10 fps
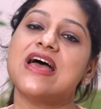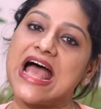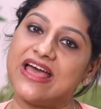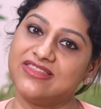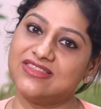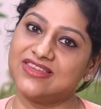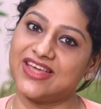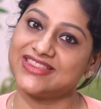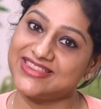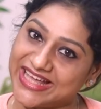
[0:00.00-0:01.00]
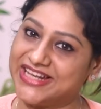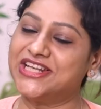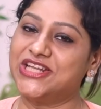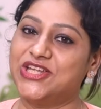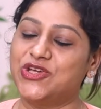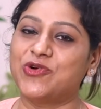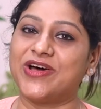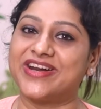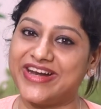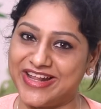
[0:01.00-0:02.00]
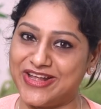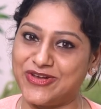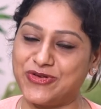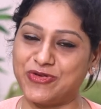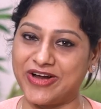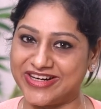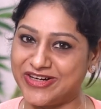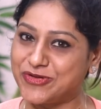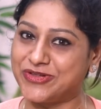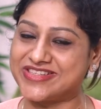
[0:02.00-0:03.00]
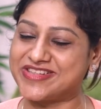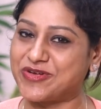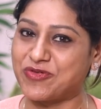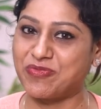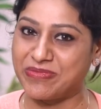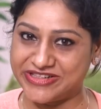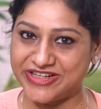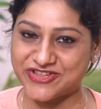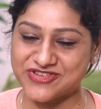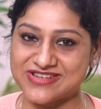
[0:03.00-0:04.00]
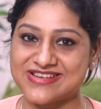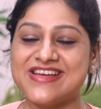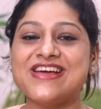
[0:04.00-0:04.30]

And then you are ready to get into the state of meditation,